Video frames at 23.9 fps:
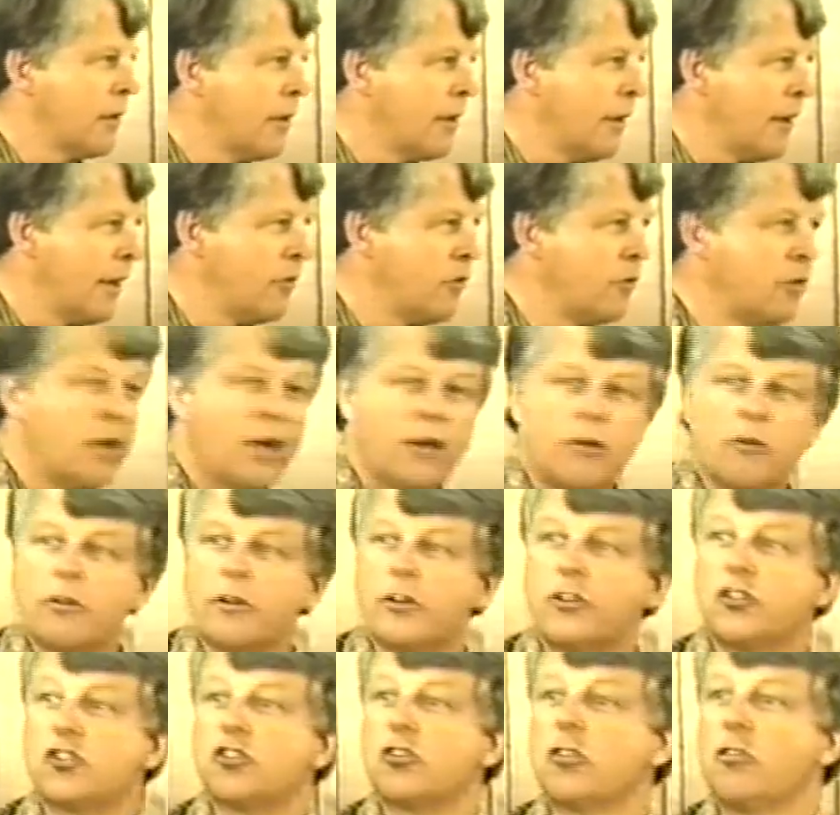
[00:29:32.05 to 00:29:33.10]
And you not only
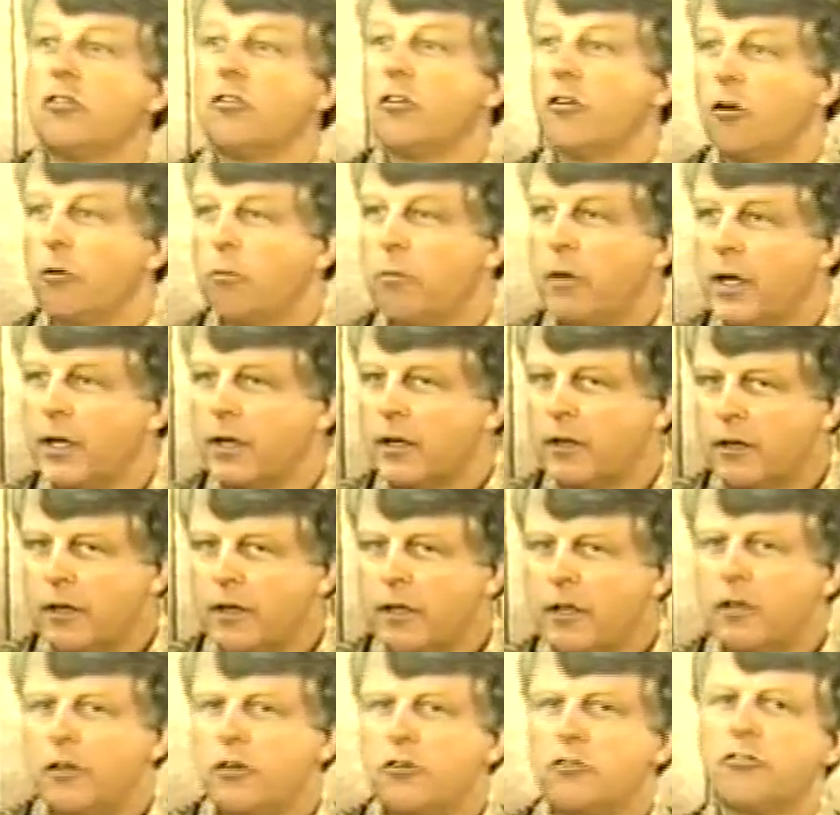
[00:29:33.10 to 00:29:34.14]
shouldn't obey it,
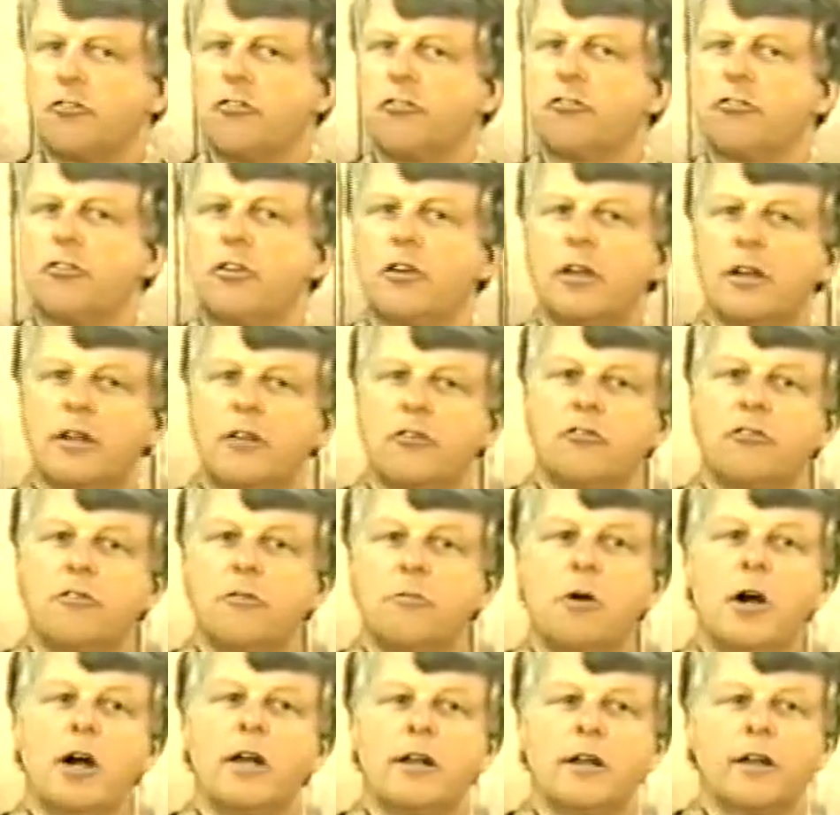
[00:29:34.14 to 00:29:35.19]
you should see it as
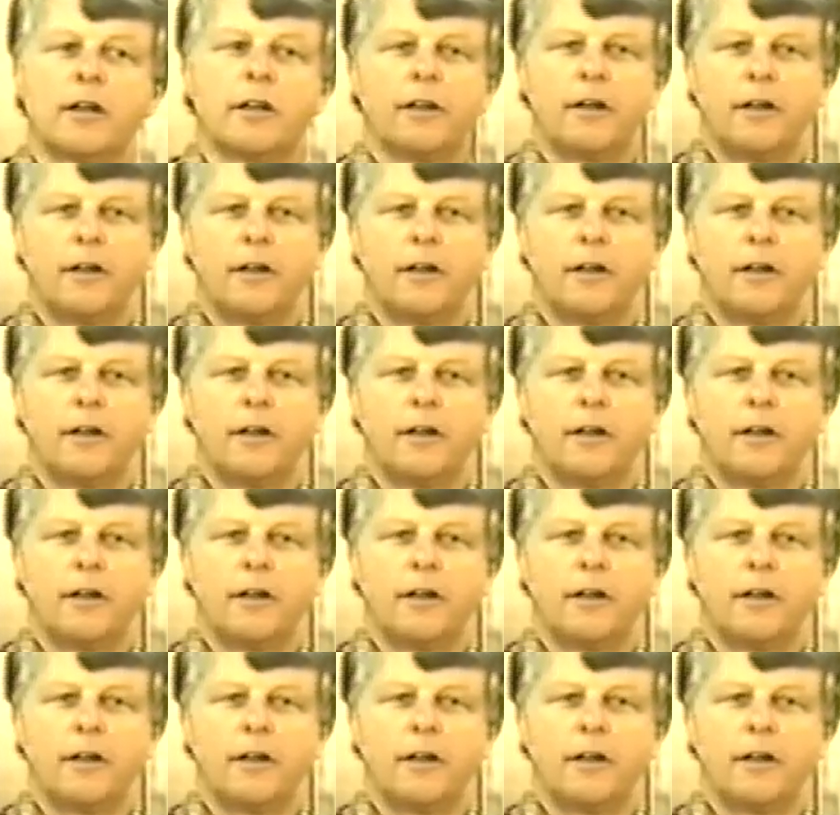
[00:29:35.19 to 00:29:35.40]
demonic